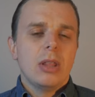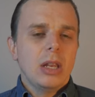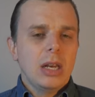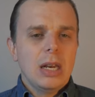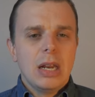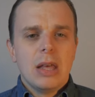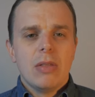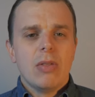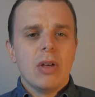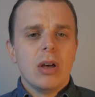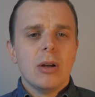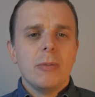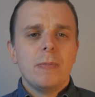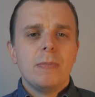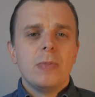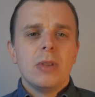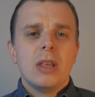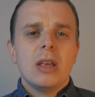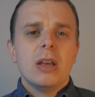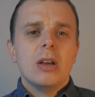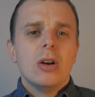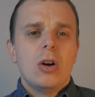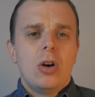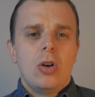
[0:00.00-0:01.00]
The leather
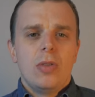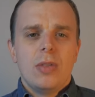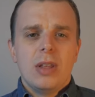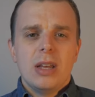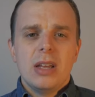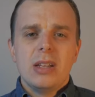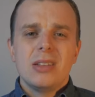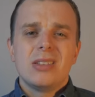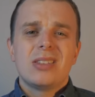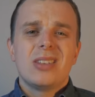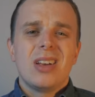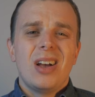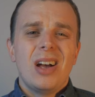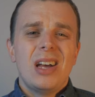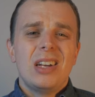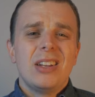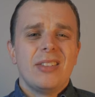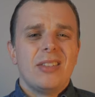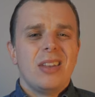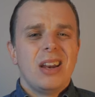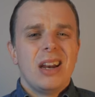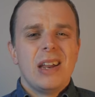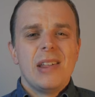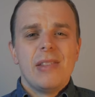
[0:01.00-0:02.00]
on the inside
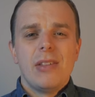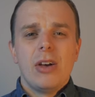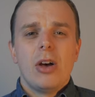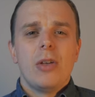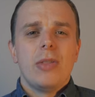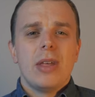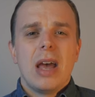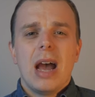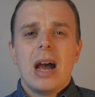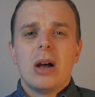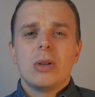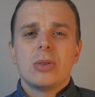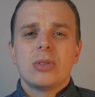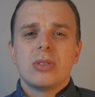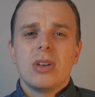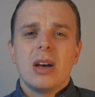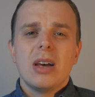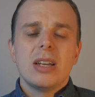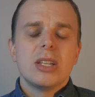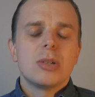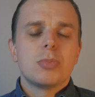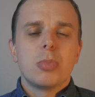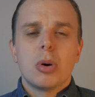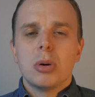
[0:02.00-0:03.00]
and the leather on the
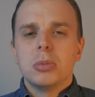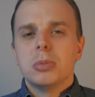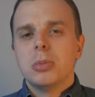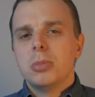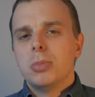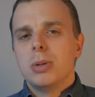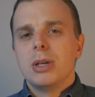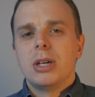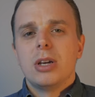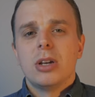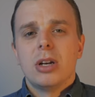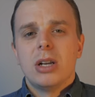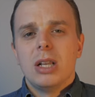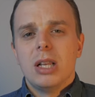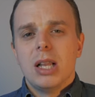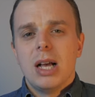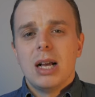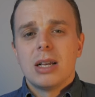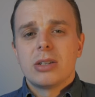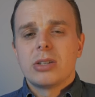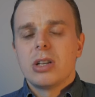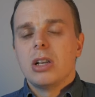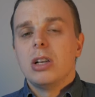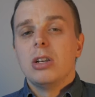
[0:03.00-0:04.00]
outside is probably gonna
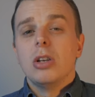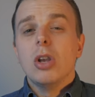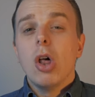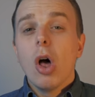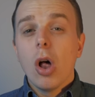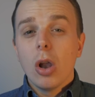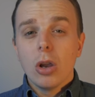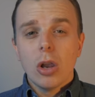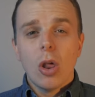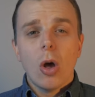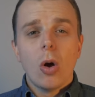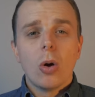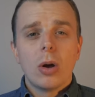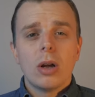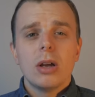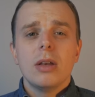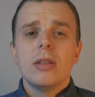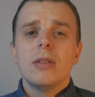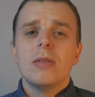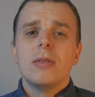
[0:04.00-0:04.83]
last a lot longer